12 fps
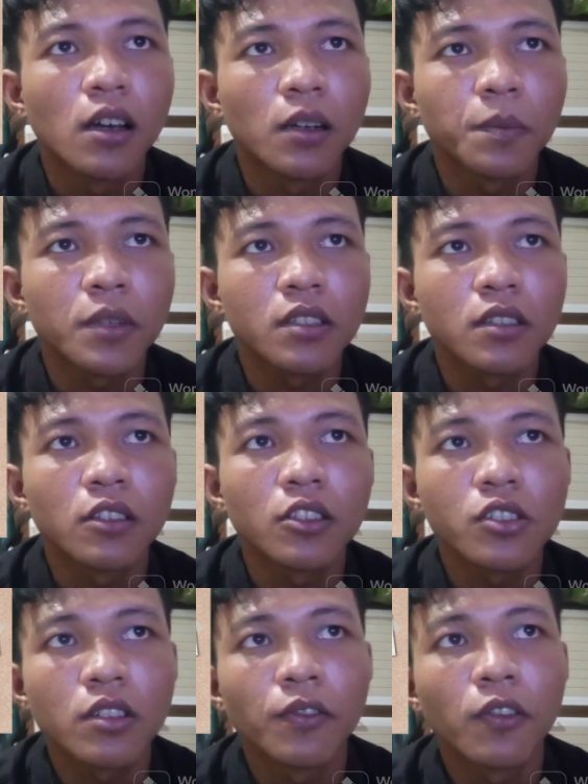
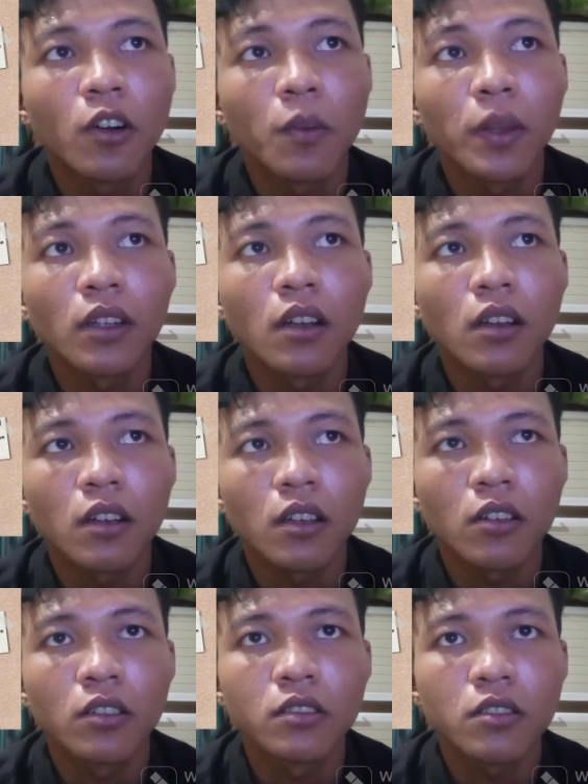representation for mental
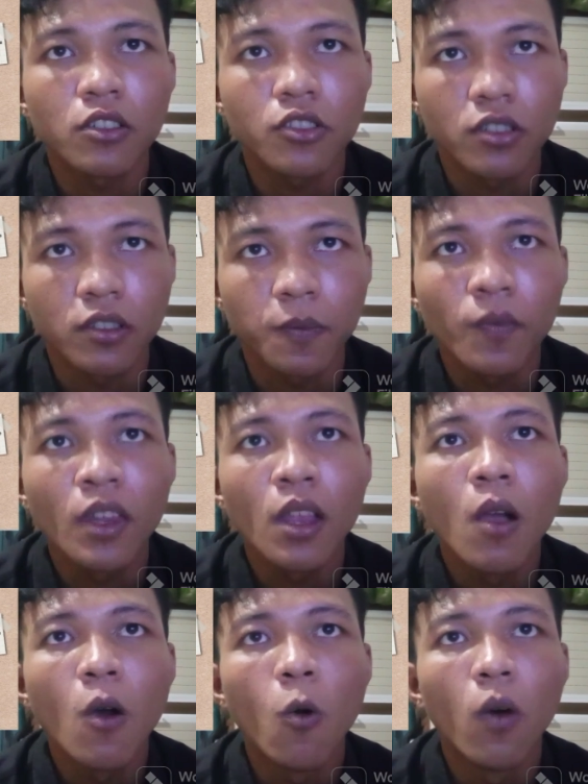reconstruction,
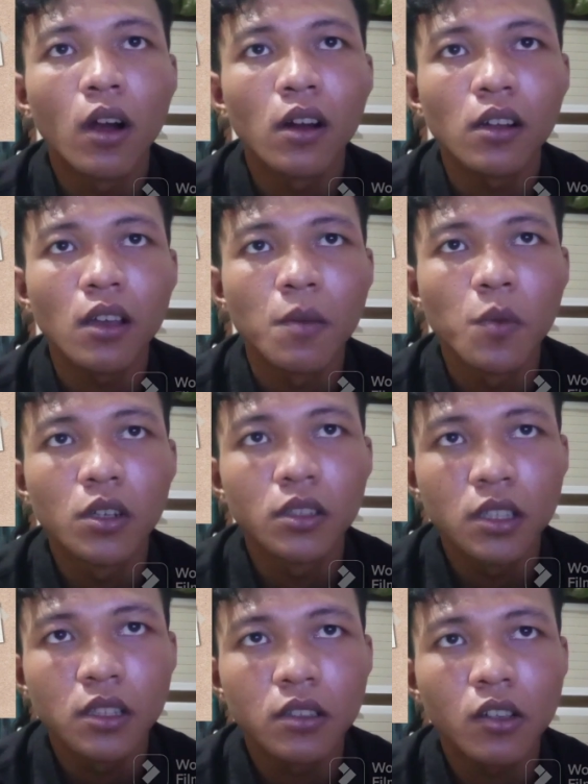while
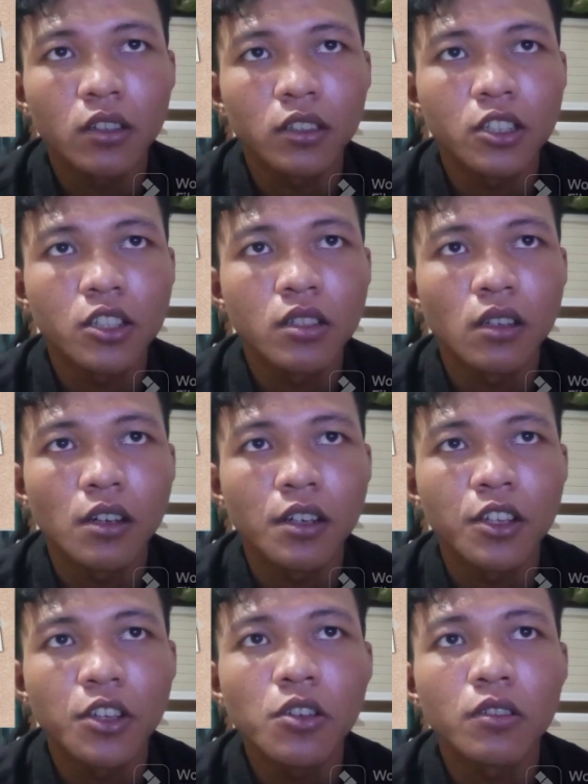embodied cognition
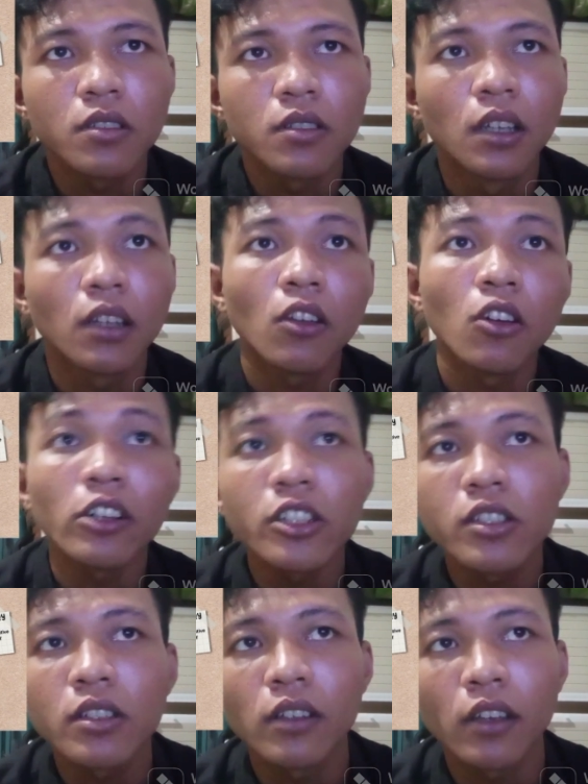argues that
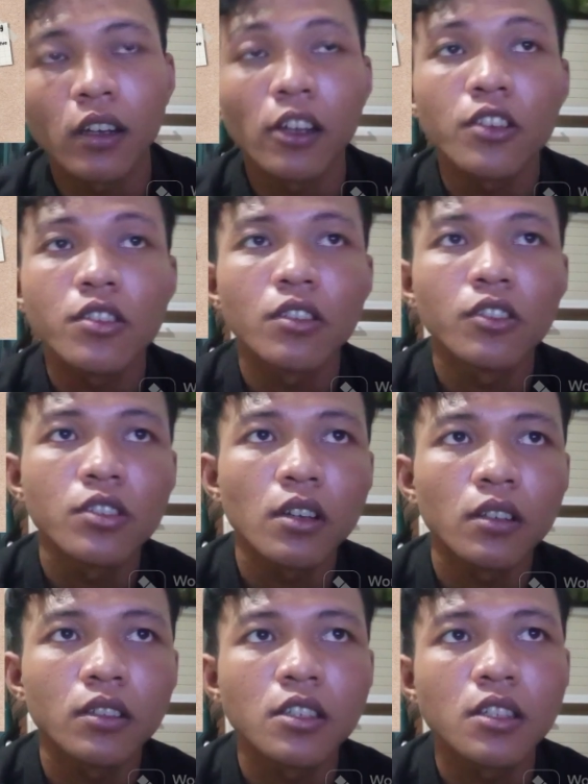cognition and action
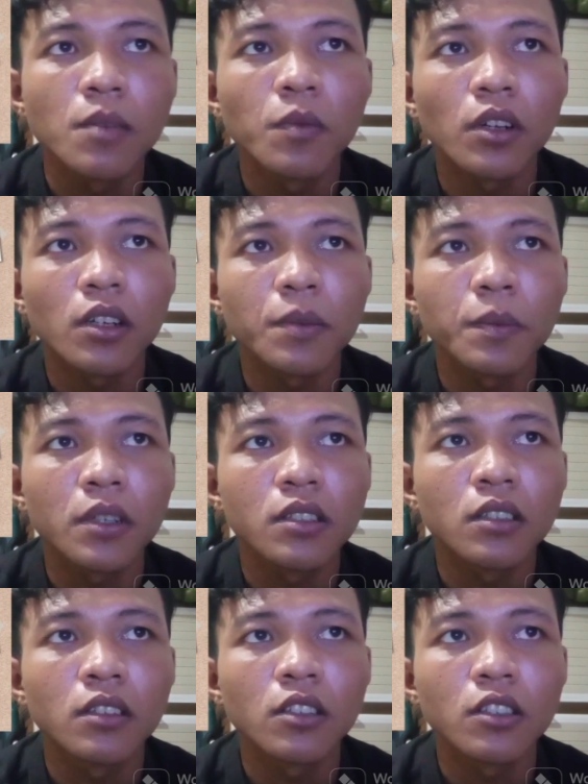share the same
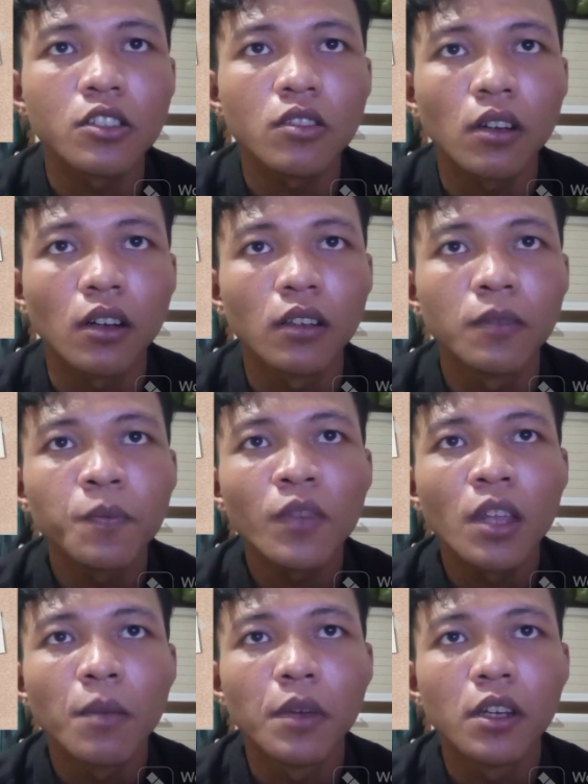representational
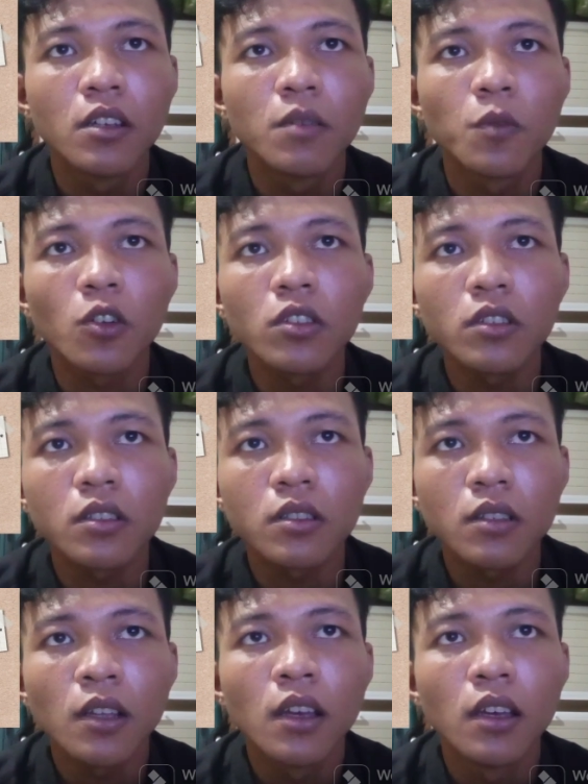medium rooted
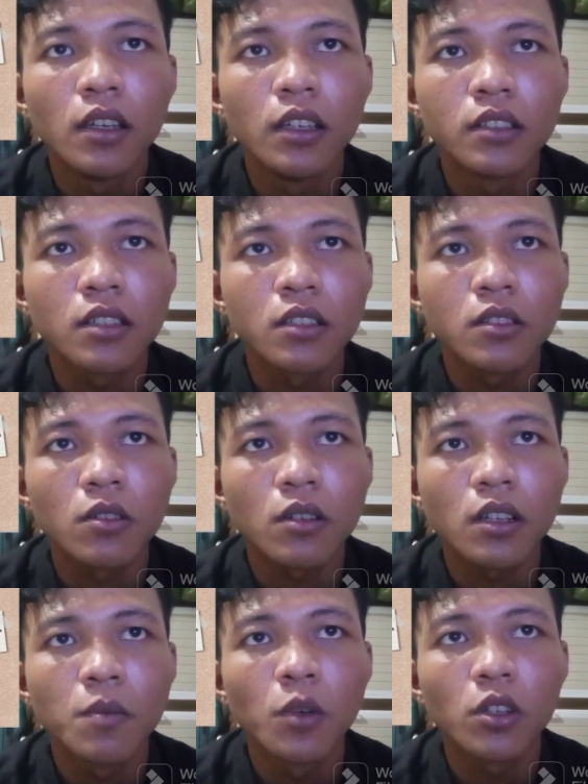in
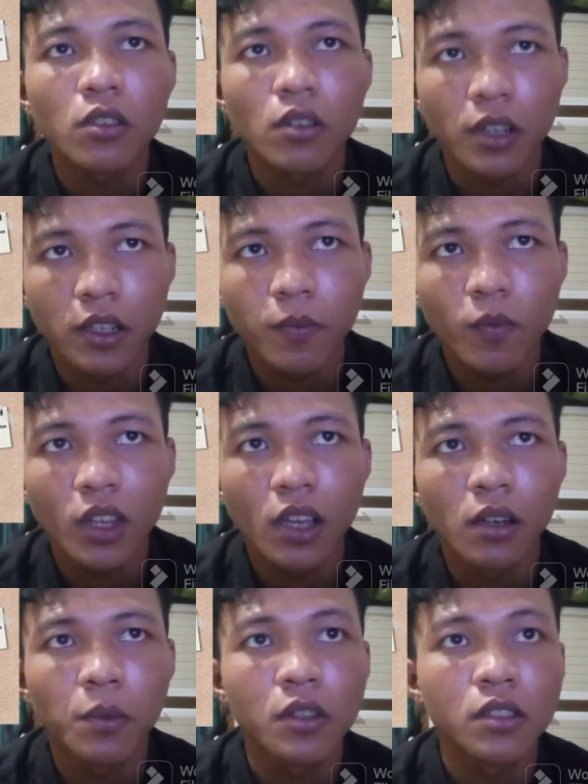sensory motoric
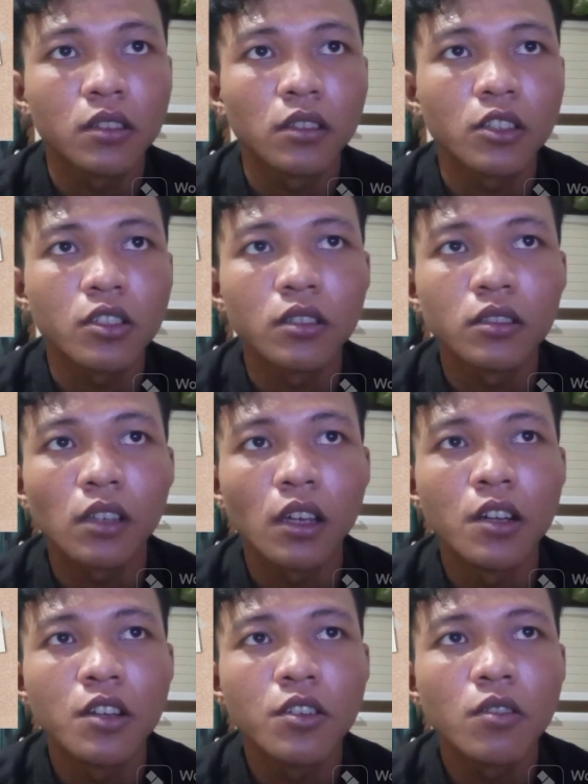representations
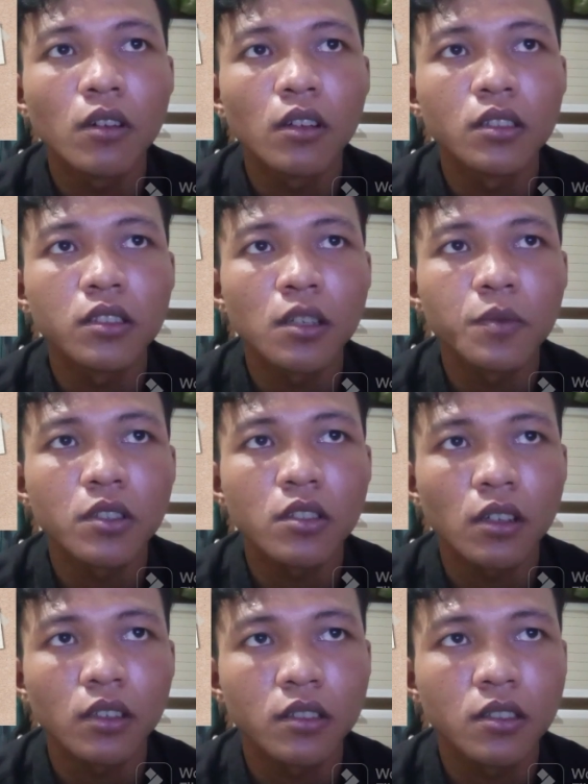and neural
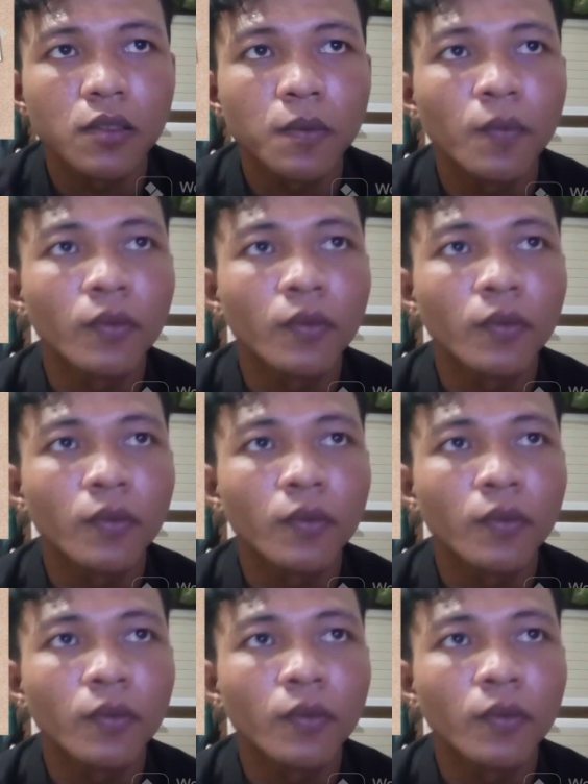substrates.